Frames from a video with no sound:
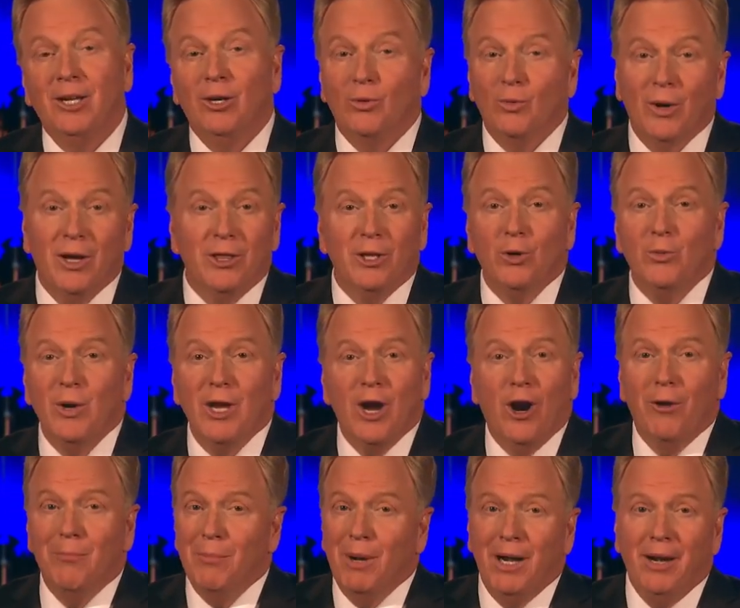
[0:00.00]
Whether we
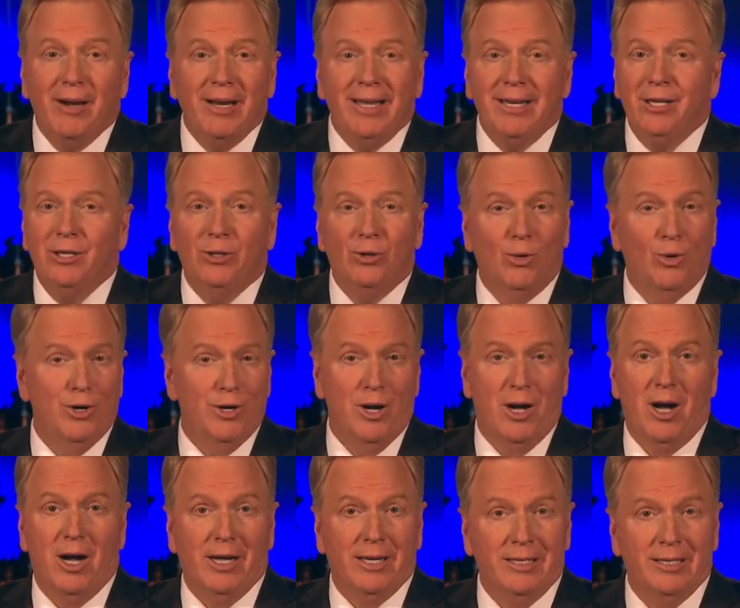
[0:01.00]
are married or
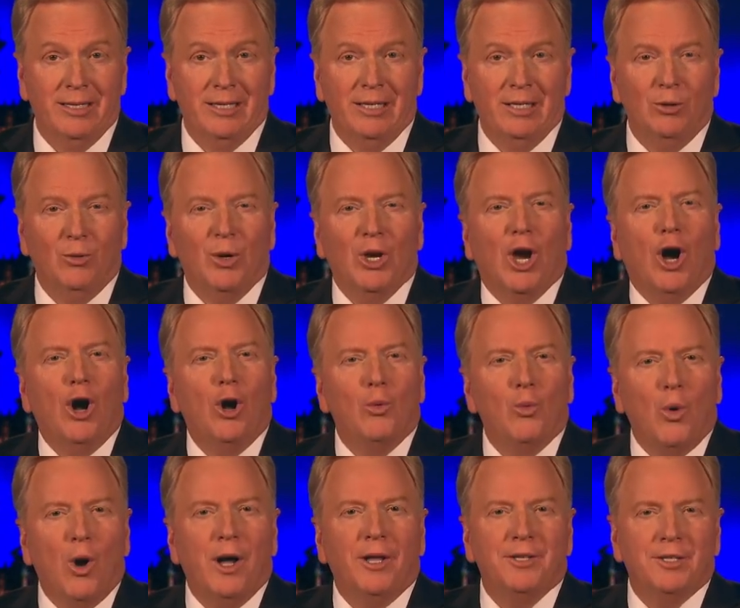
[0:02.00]
not, we all
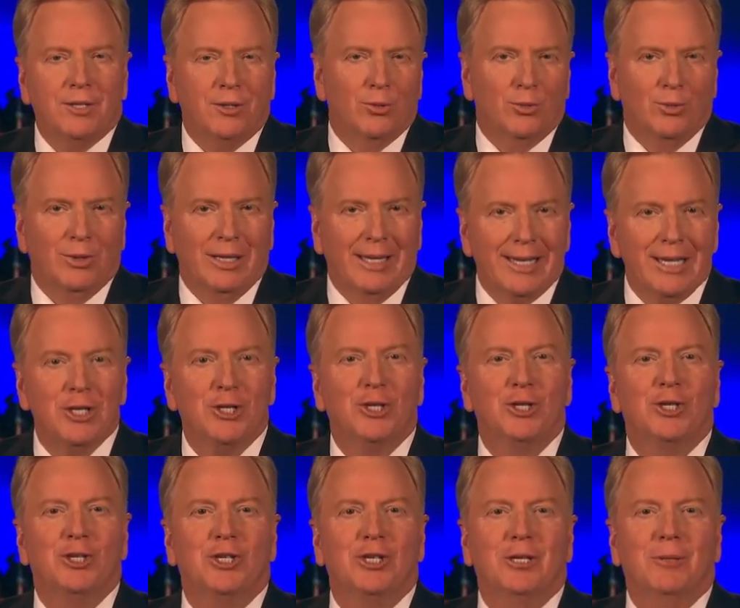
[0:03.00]
want the
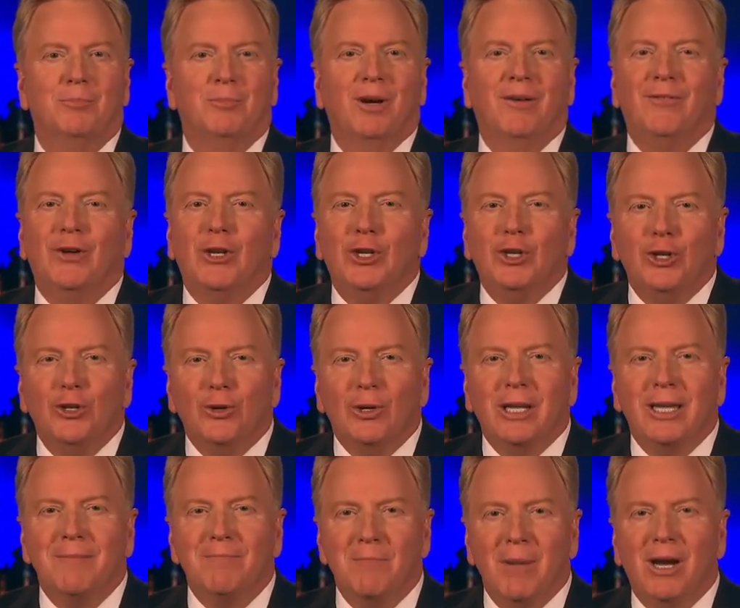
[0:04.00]
relationship of a
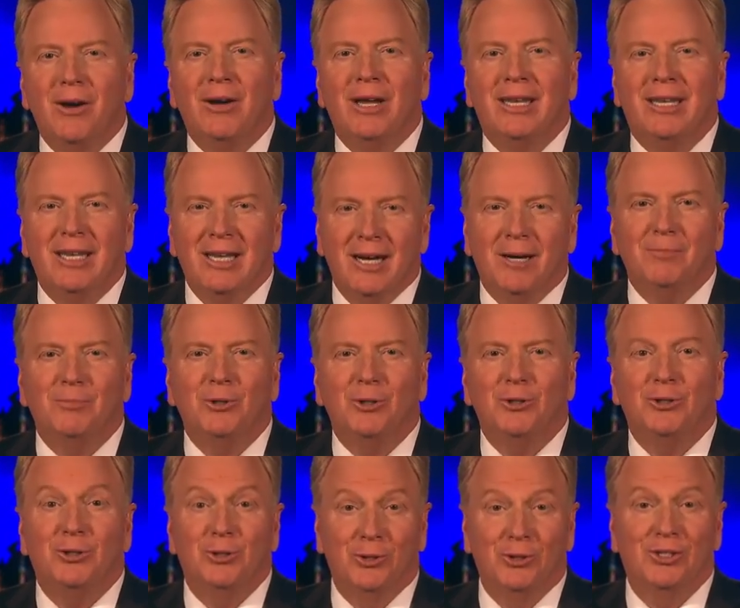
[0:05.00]
newly married couple
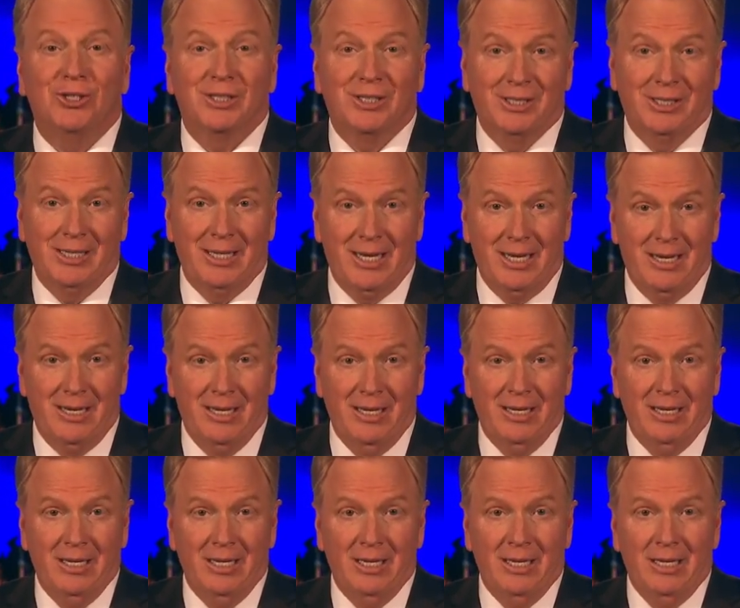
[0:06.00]
to succeed.
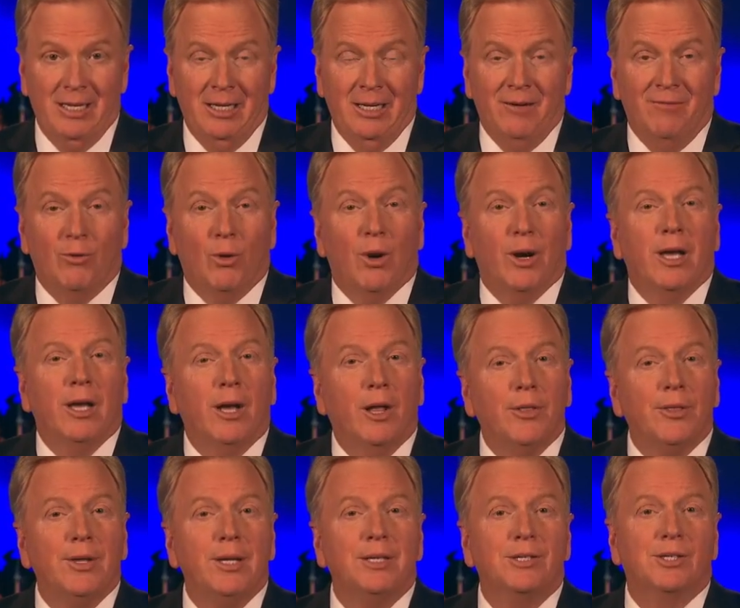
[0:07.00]
For
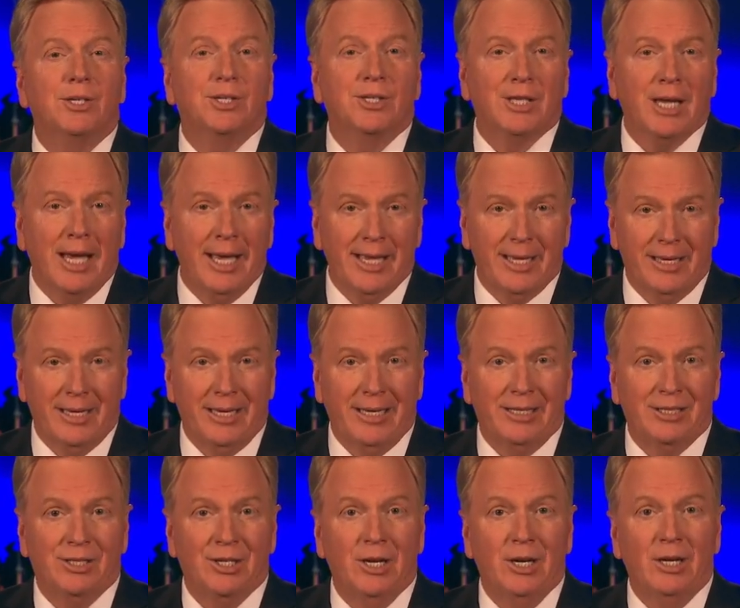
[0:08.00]
healthy
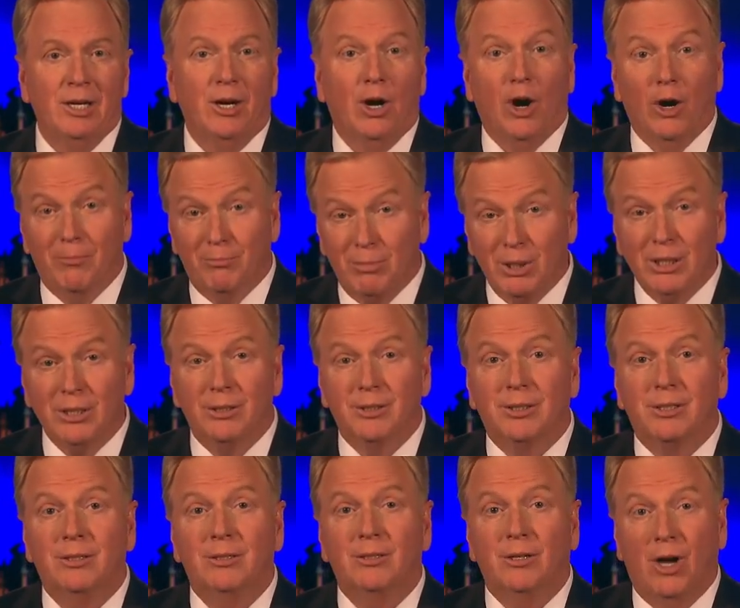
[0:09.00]
societies are
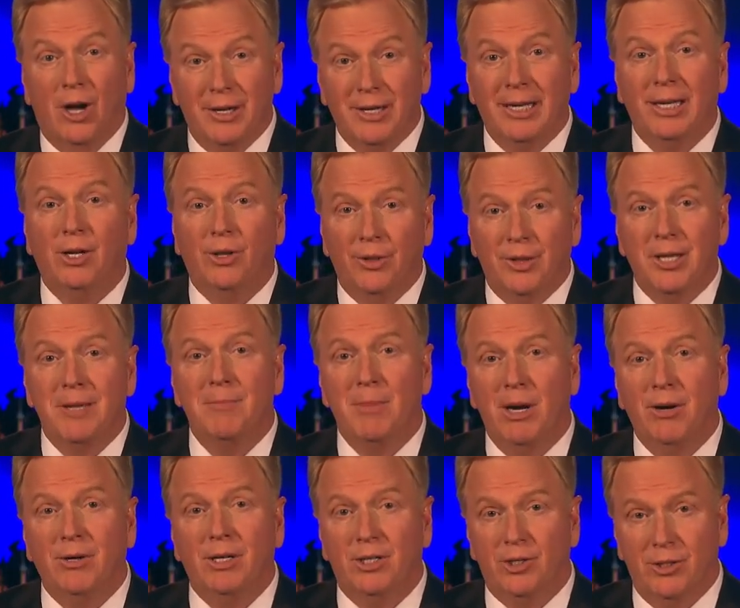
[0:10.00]
built on healthy
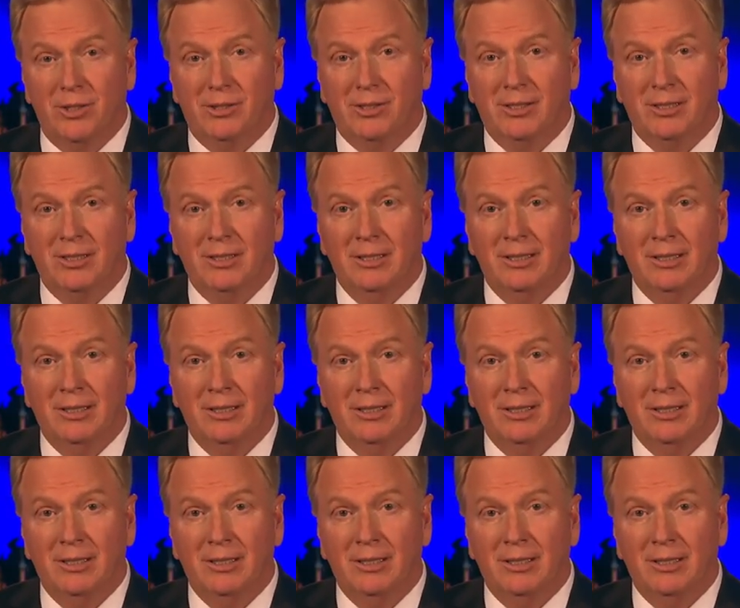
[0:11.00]
marriages.